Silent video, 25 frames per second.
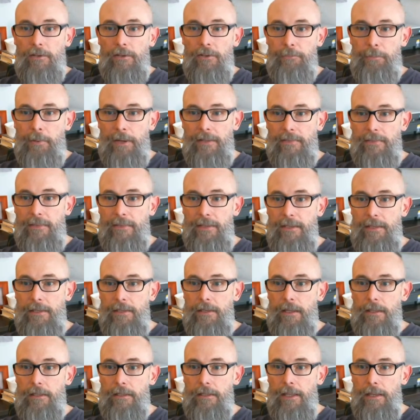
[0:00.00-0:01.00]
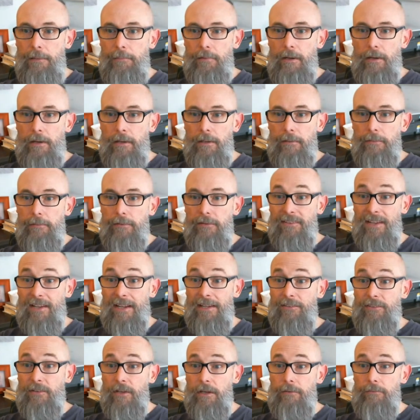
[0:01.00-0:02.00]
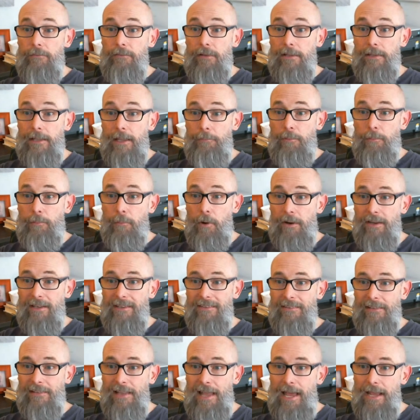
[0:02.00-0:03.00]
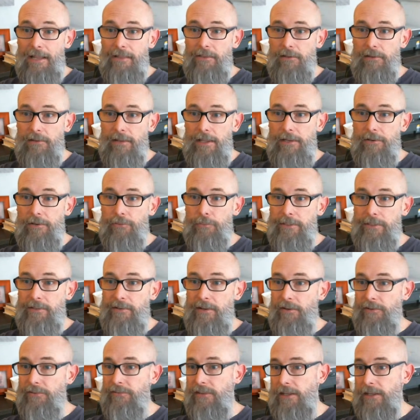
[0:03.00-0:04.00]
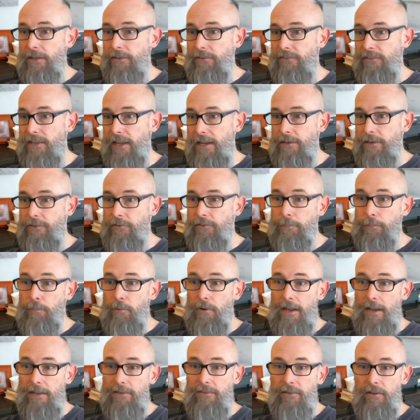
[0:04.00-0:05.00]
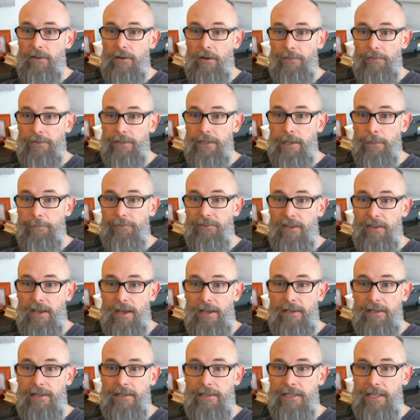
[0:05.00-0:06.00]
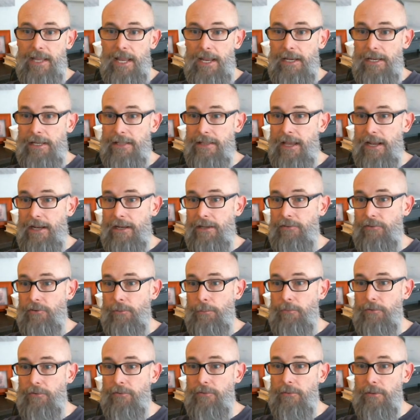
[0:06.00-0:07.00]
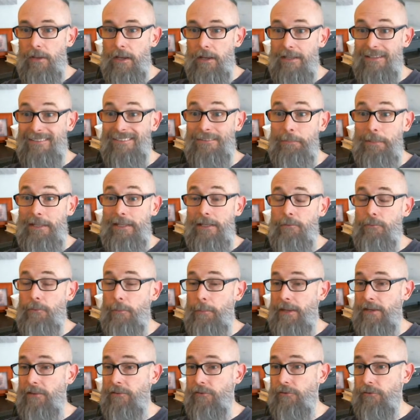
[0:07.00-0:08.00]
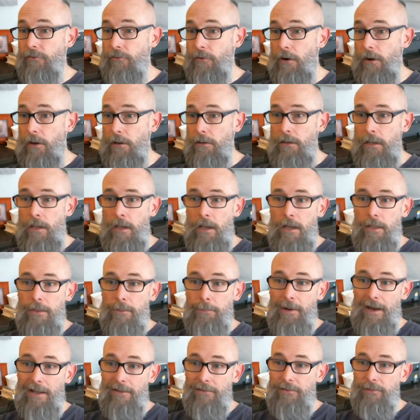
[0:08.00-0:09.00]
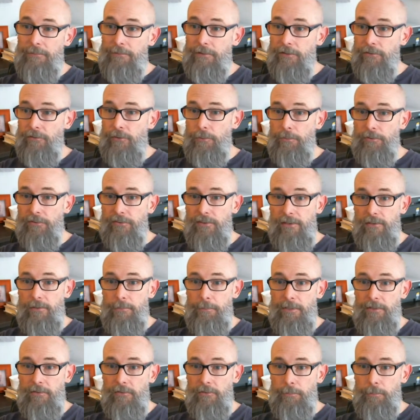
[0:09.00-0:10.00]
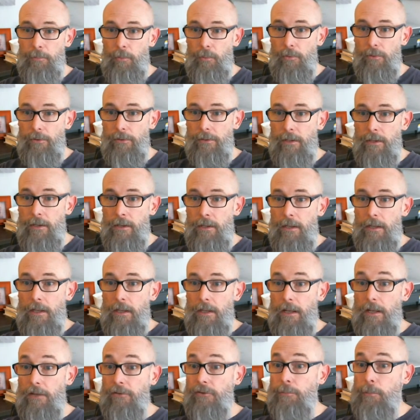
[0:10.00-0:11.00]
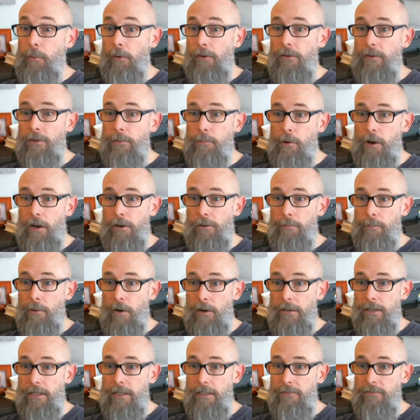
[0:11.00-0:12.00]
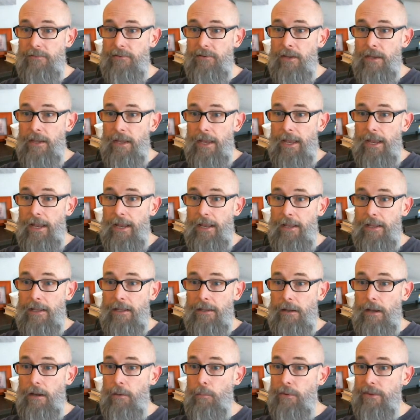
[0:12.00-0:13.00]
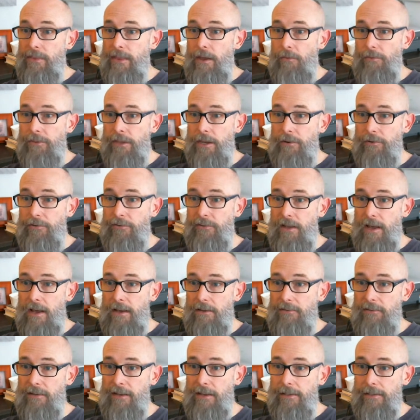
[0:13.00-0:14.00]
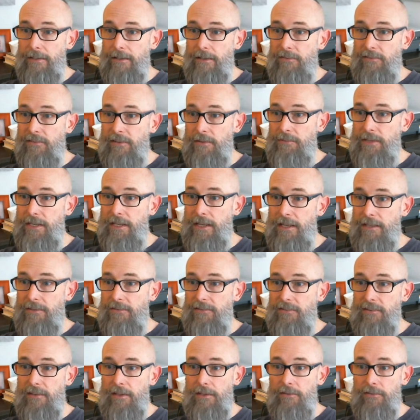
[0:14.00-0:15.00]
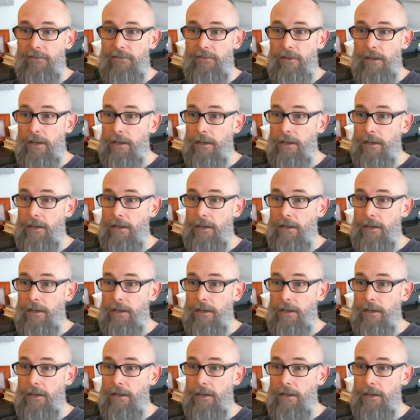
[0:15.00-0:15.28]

Despite the signs of labor market slack, the latest retail sales data surprised on the upside, indicating that consumer spending remains strong. The positive consumer sentiment supported the broader market, and with healthcare stocks like CVS,